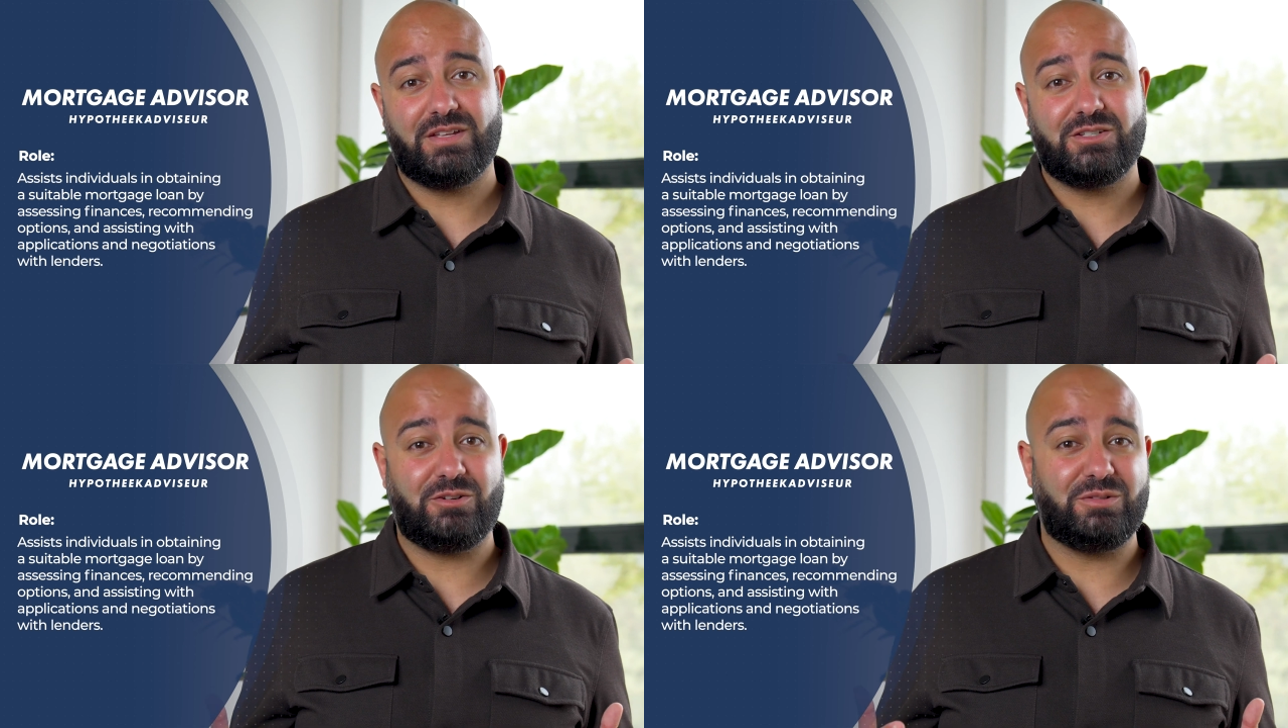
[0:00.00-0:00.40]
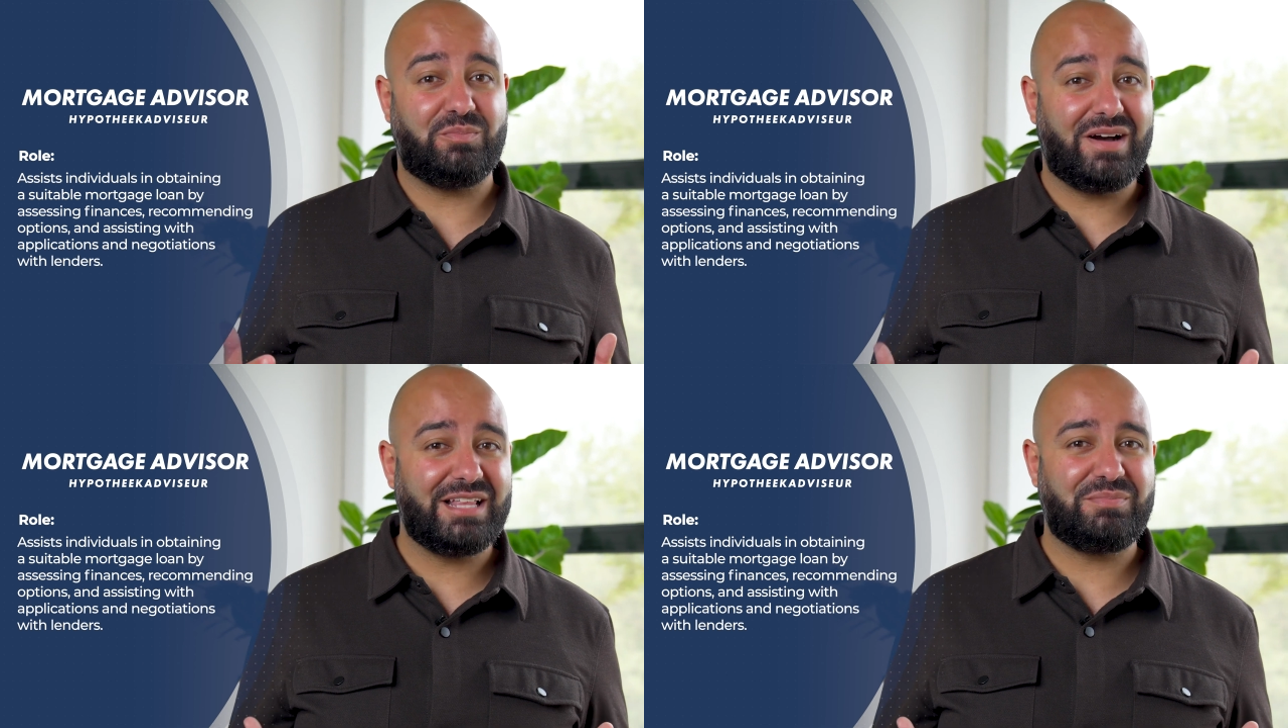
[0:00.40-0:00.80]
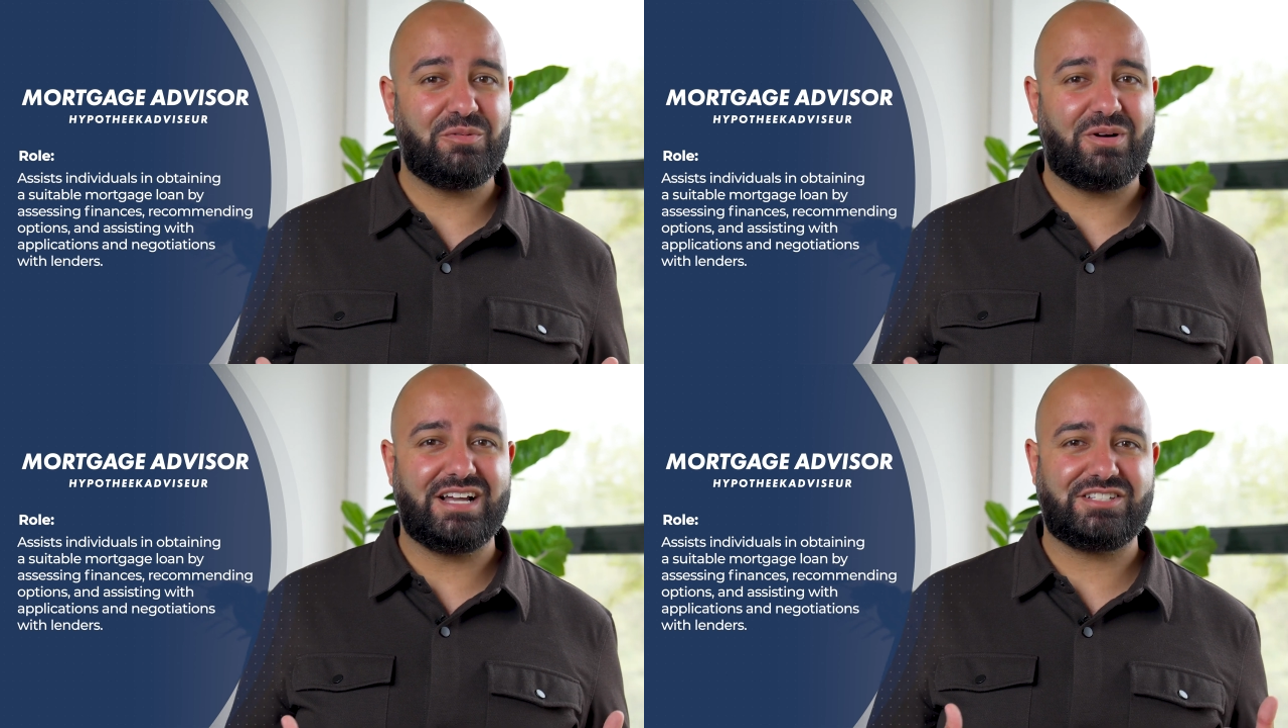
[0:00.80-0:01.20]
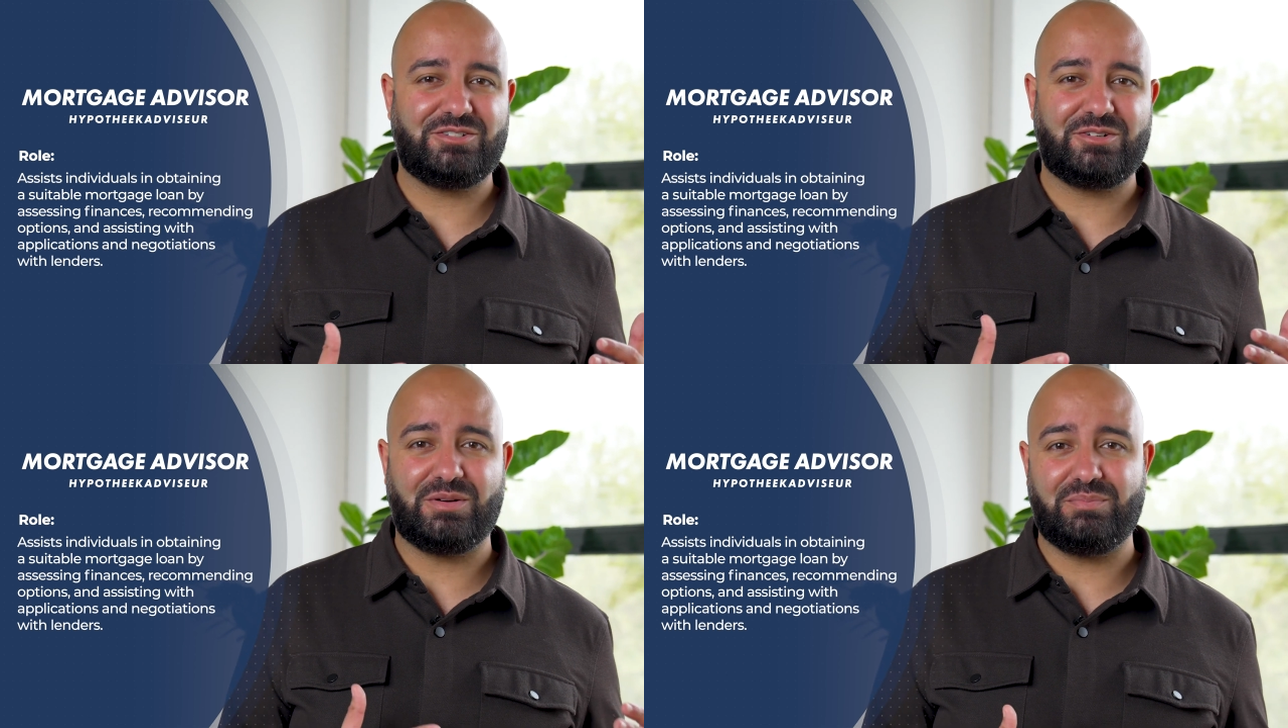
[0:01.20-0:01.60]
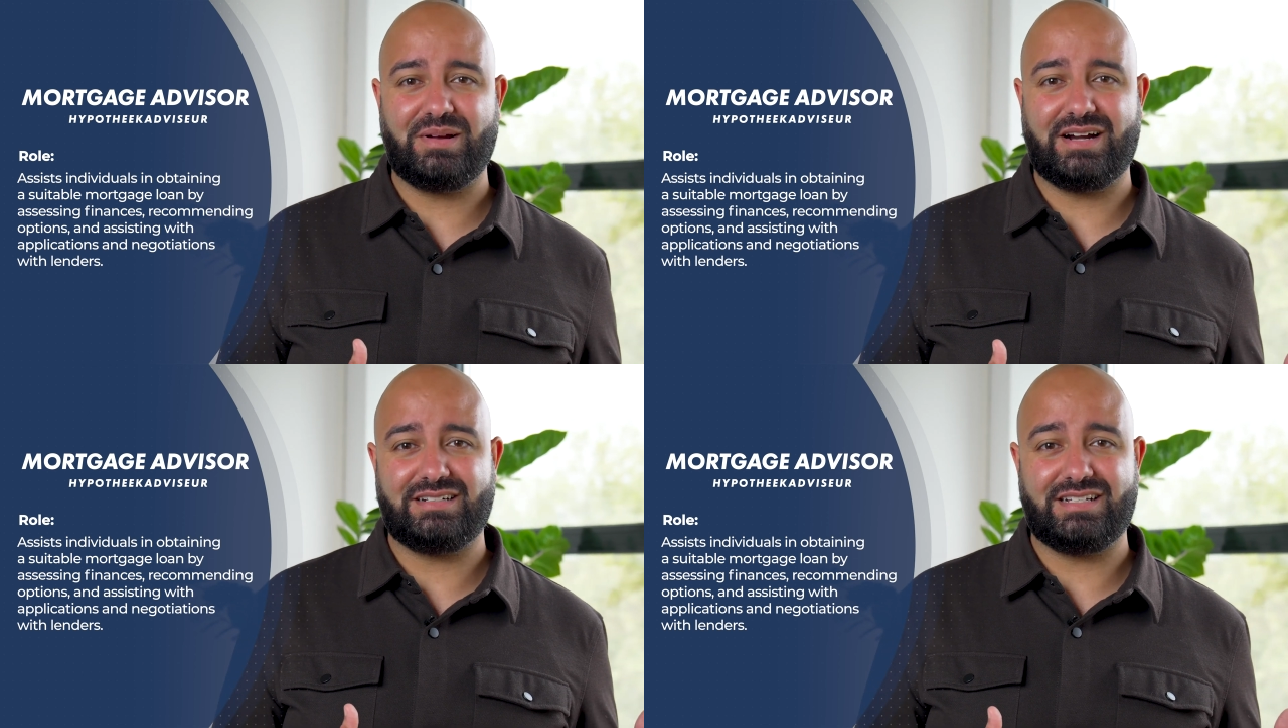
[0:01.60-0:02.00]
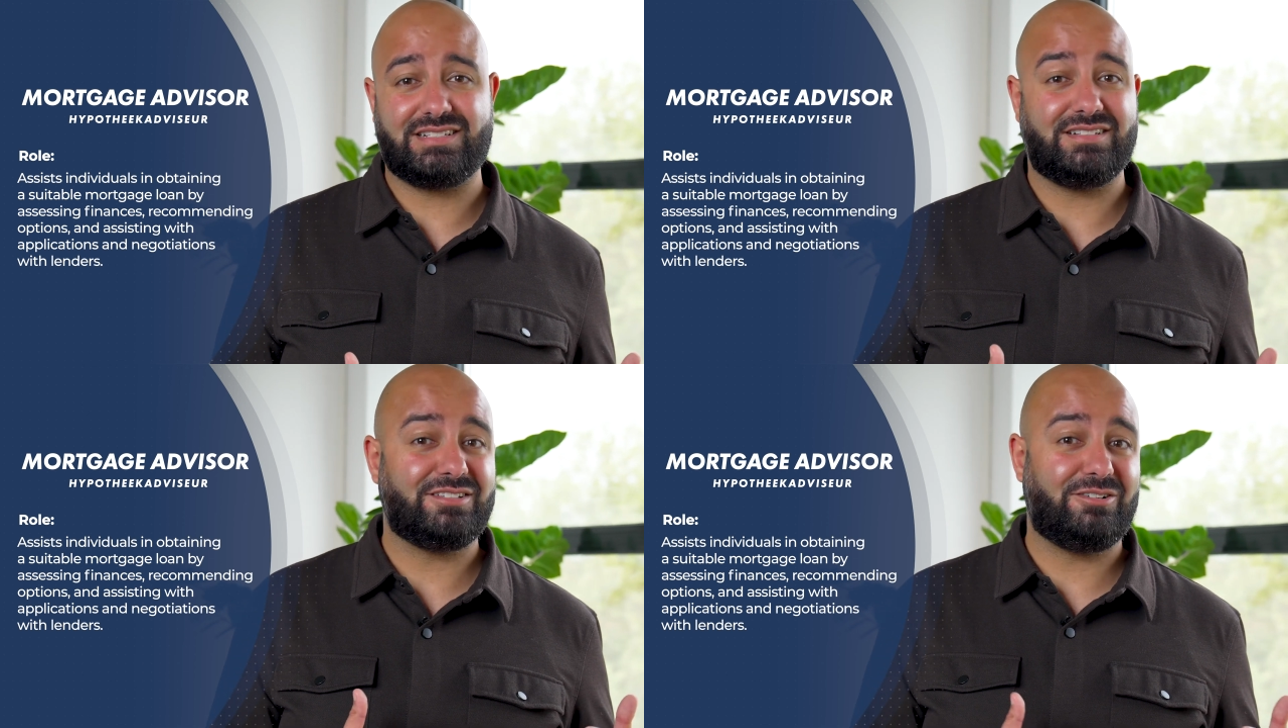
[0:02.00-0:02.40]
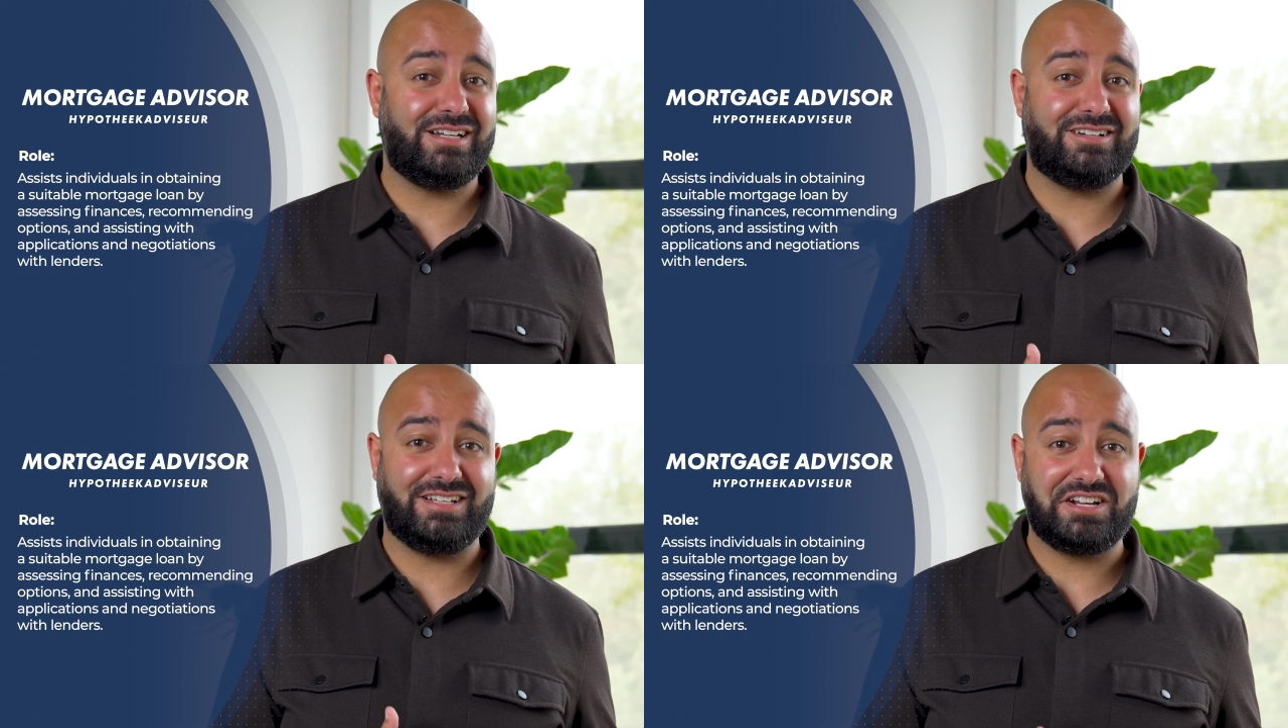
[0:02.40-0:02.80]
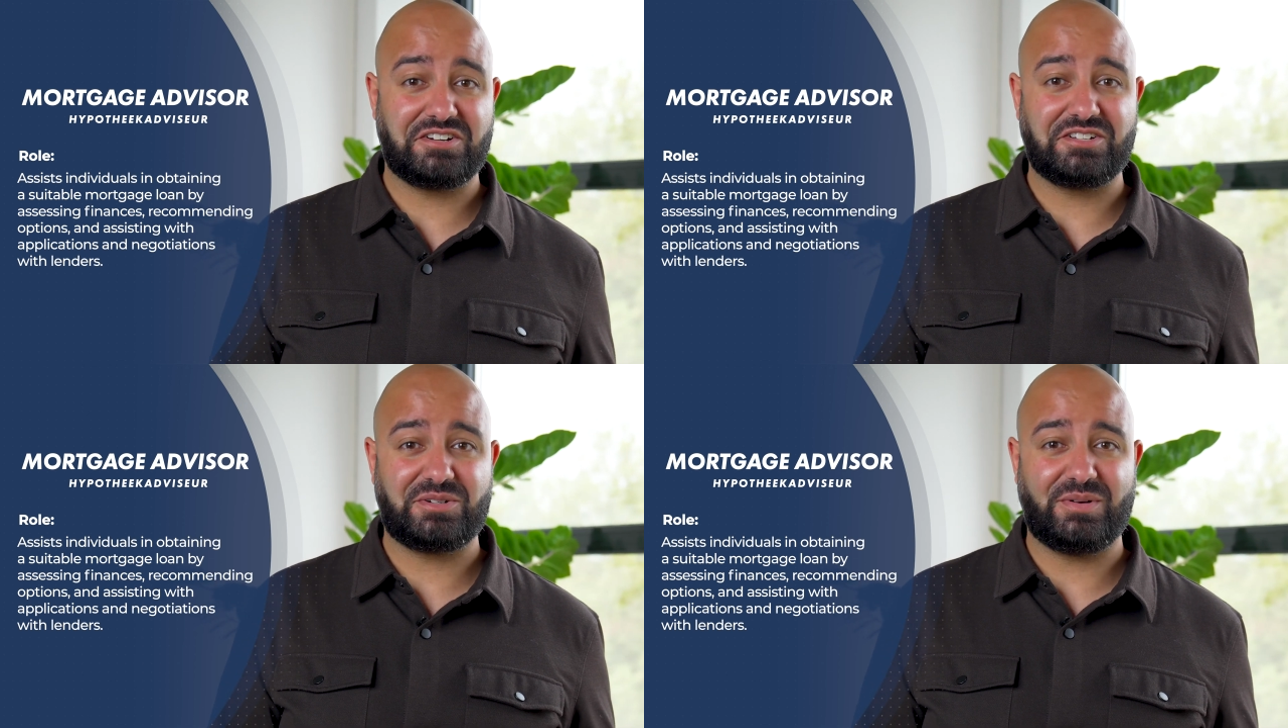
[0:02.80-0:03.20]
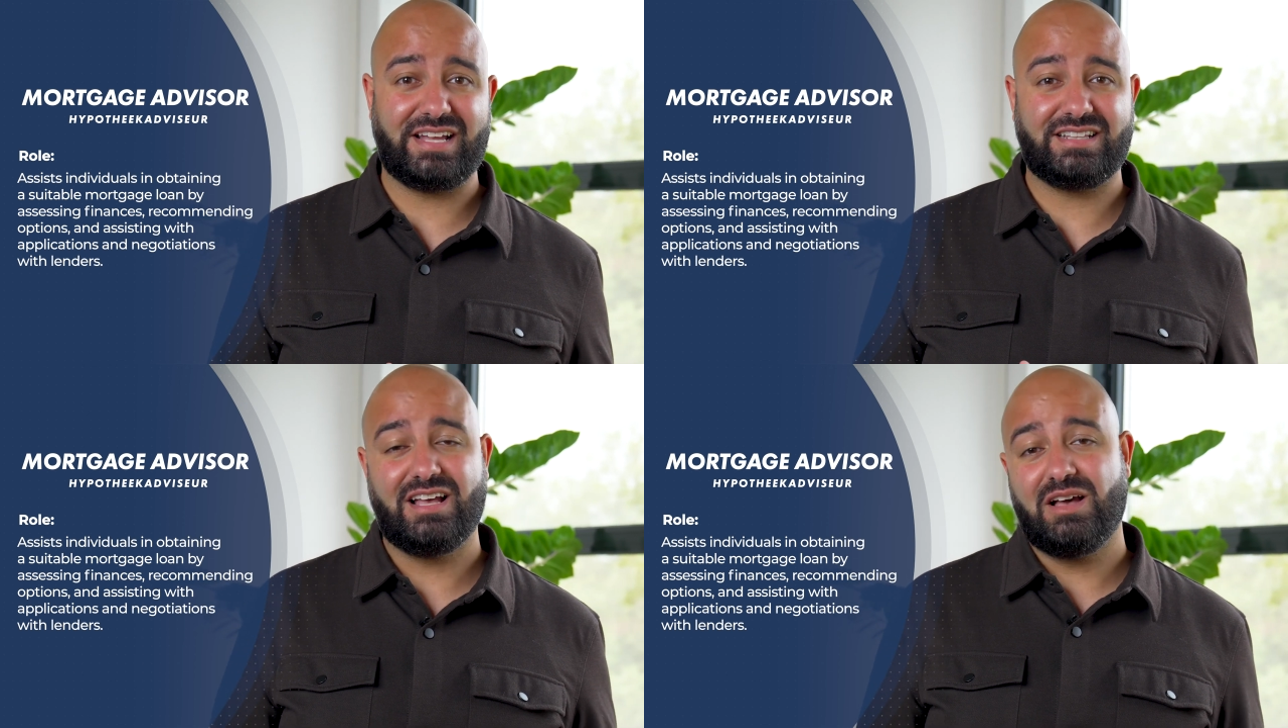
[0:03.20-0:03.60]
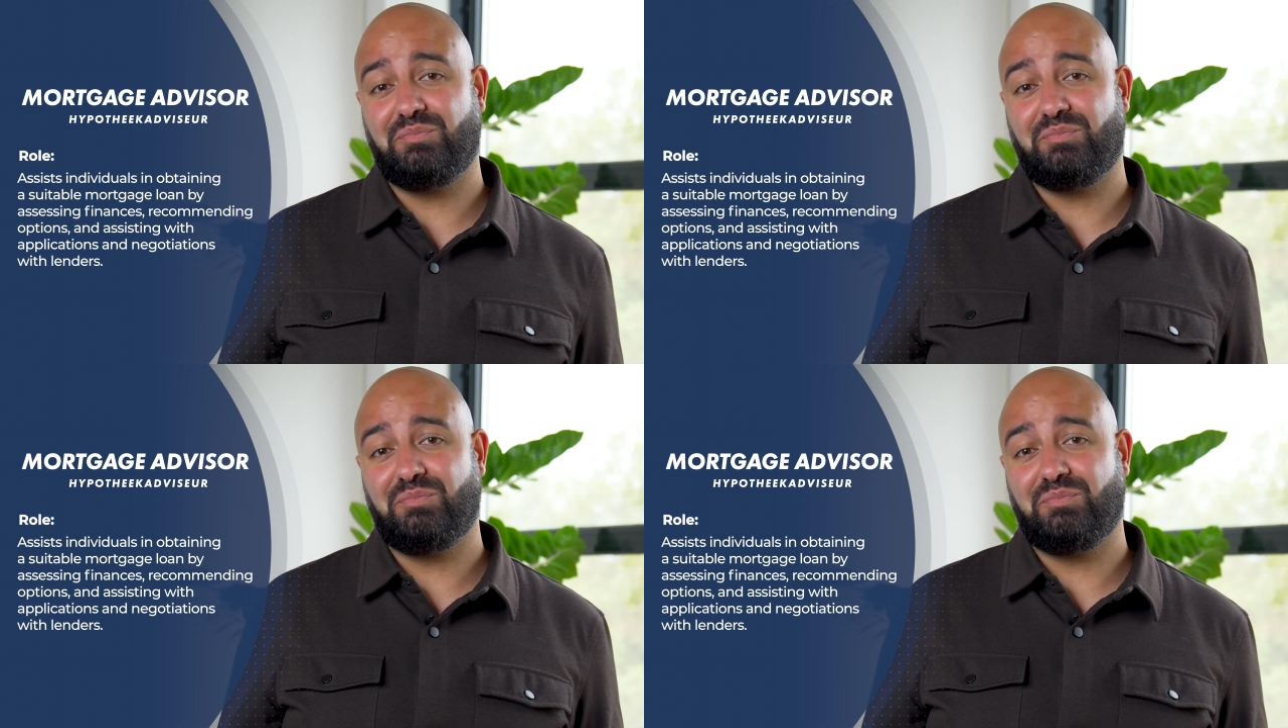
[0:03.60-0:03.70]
so it might be wise to compare these not only on interest rate,